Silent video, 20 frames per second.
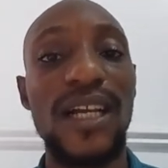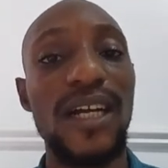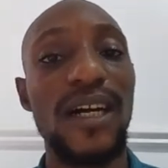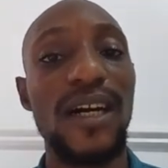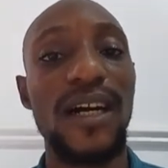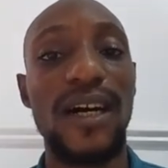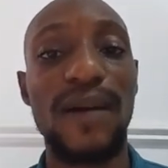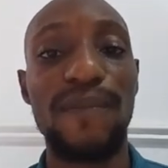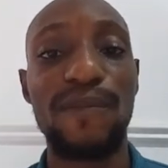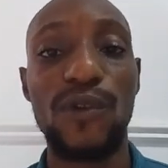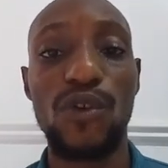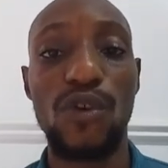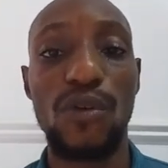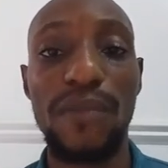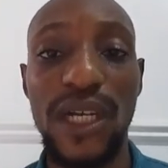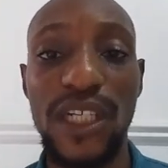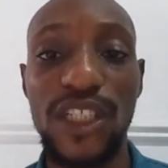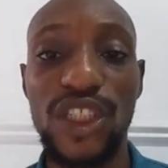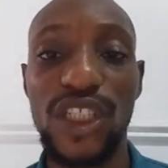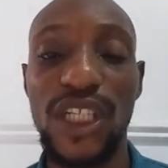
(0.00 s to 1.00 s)
um,
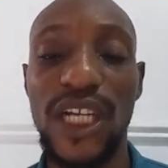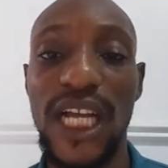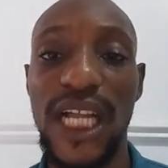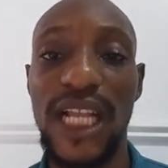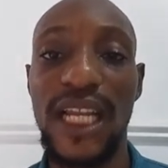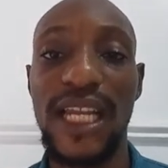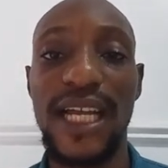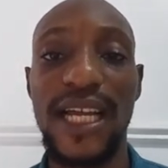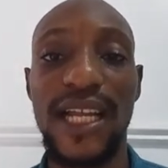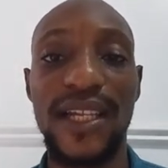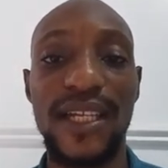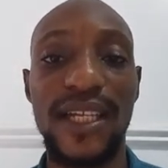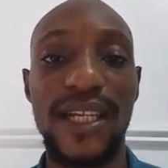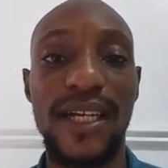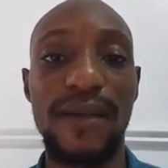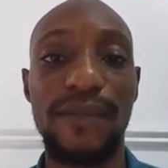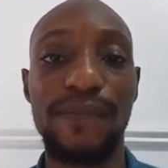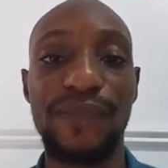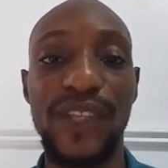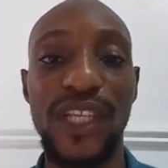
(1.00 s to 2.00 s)
commercial, and
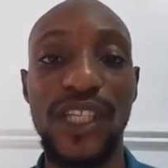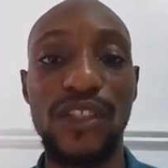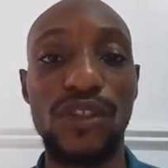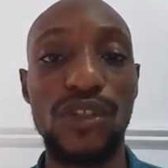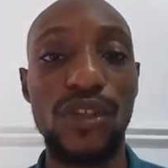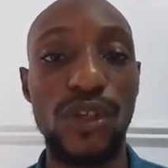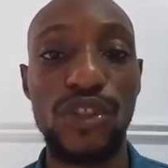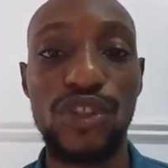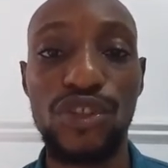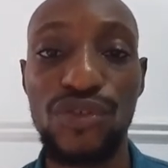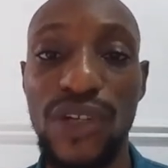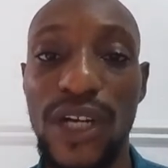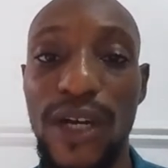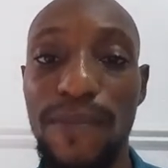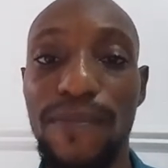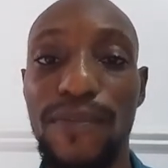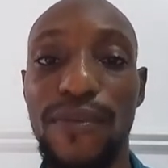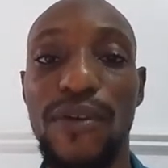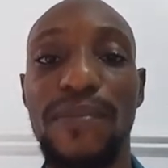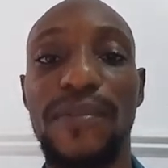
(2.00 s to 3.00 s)
industrial
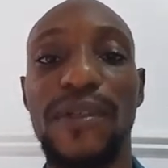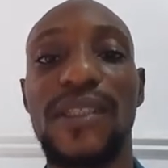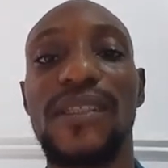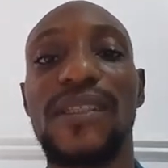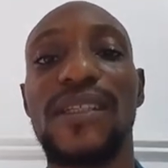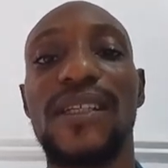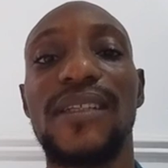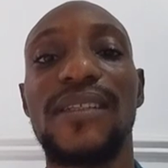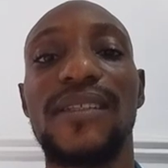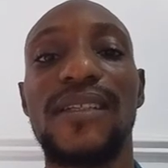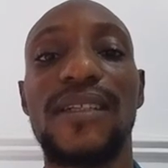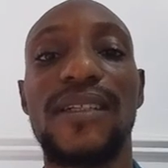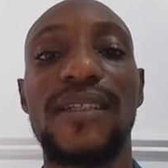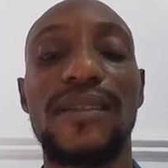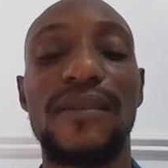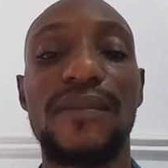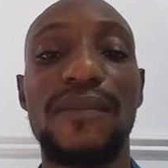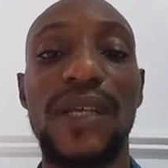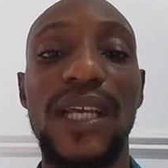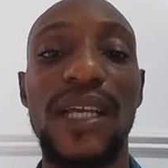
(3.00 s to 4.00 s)
properties
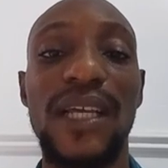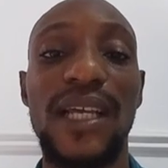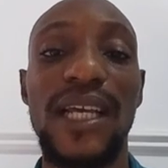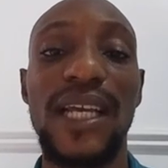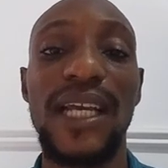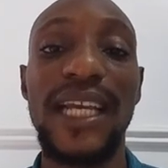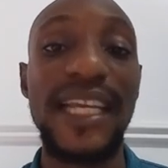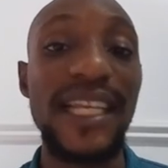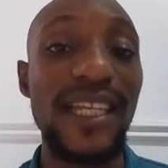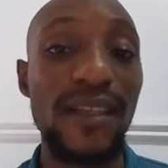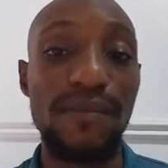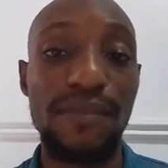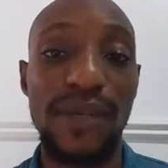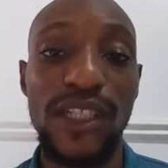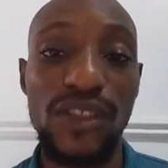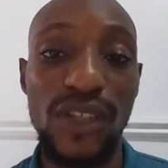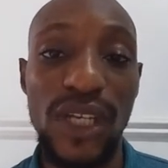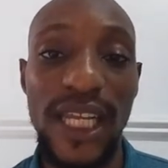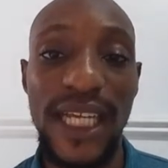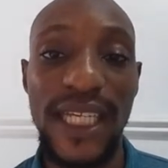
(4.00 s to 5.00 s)
and in
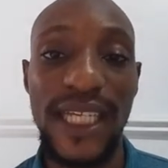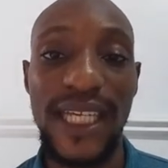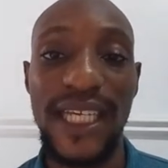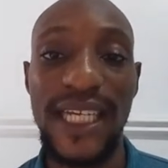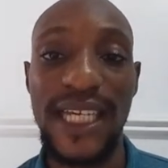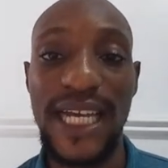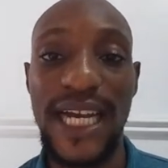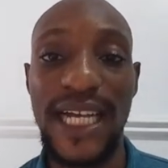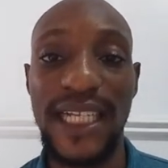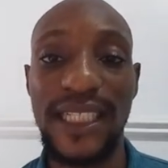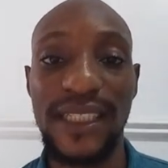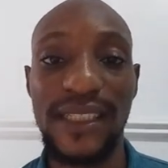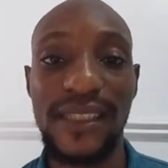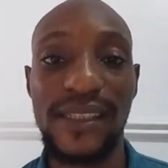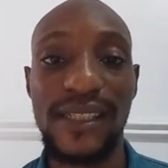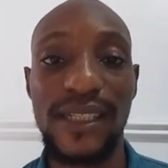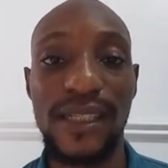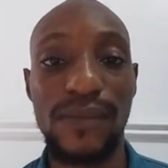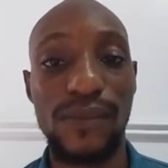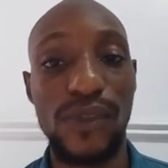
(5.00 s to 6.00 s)
Ibeju-Lekki and
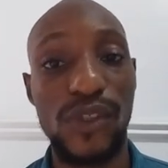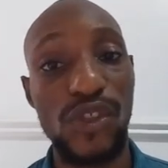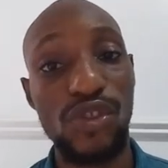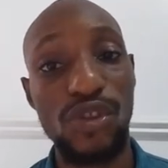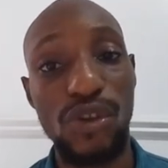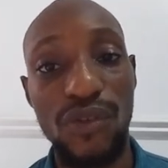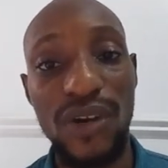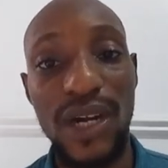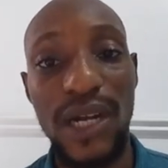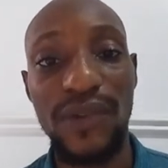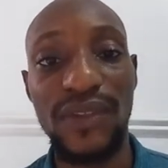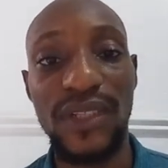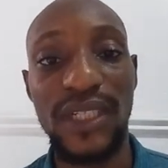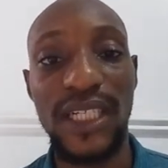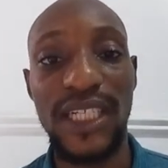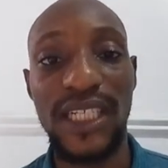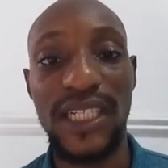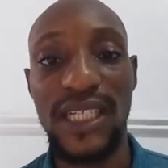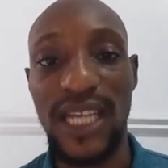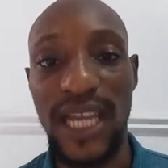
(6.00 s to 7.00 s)
its um,
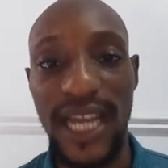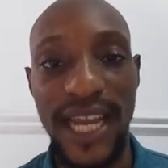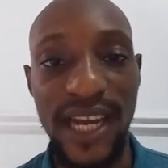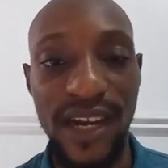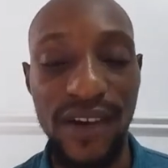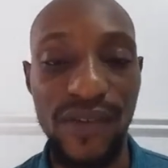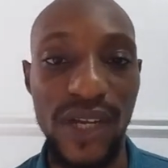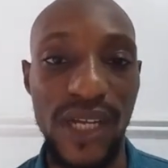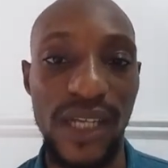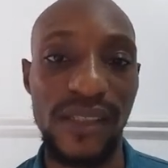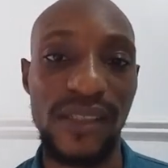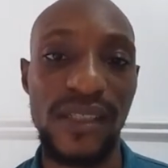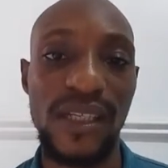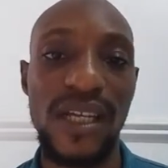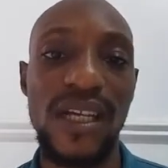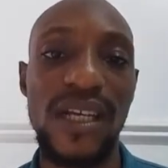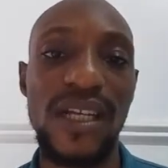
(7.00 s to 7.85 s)
surrounding areas.